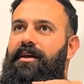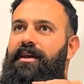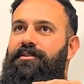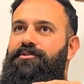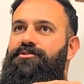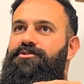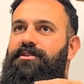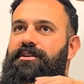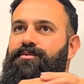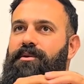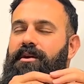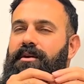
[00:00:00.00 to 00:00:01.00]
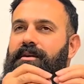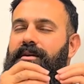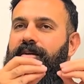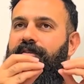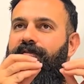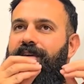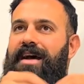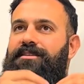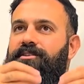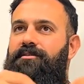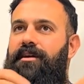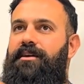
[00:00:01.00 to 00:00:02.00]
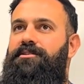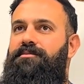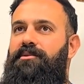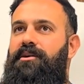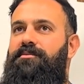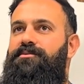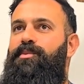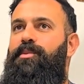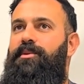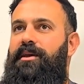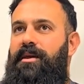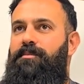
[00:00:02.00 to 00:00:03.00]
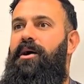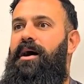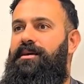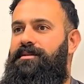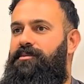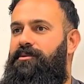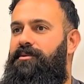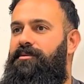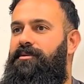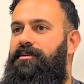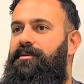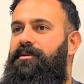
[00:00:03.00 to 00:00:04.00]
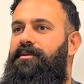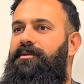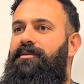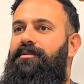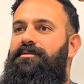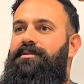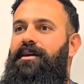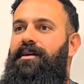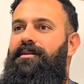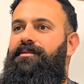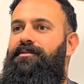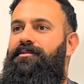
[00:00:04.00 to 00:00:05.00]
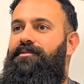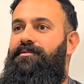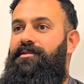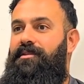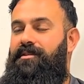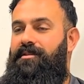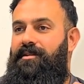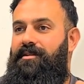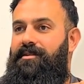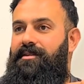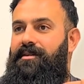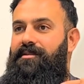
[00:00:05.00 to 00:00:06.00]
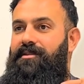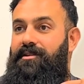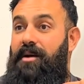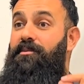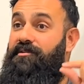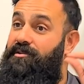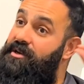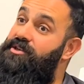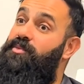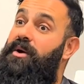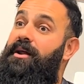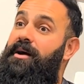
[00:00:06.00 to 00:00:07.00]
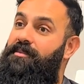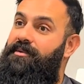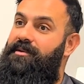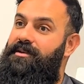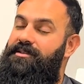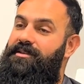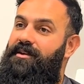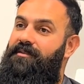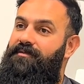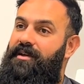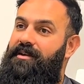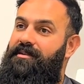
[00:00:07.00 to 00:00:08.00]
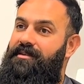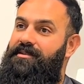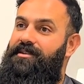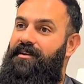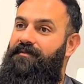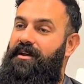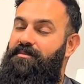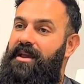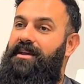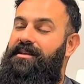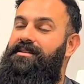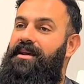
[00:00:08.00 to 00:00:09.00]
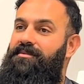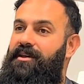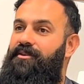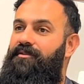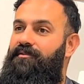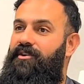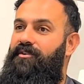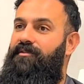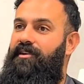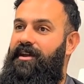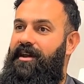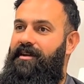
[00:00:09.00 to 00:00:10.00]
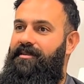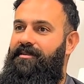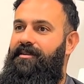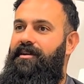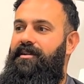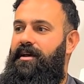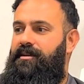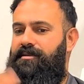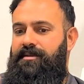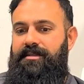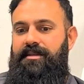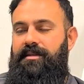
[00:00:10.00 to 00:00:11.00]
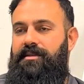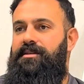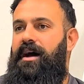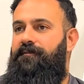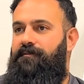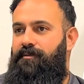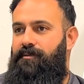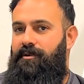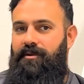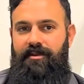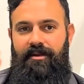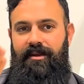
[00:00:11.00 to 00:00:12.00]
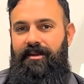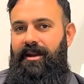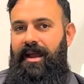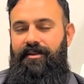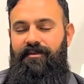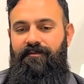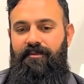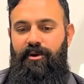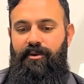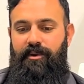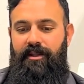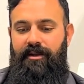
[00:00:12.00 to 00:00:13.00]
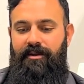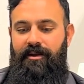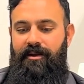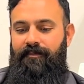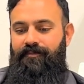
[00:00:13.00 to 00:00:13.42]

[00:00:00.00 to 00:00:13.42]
industries where fast iteration becomes became possible, then, the the, the number of iteration went up instead of like instead of like making the same thing over and over. Mm. And you see in the software world, like you know, and you're familiar with it.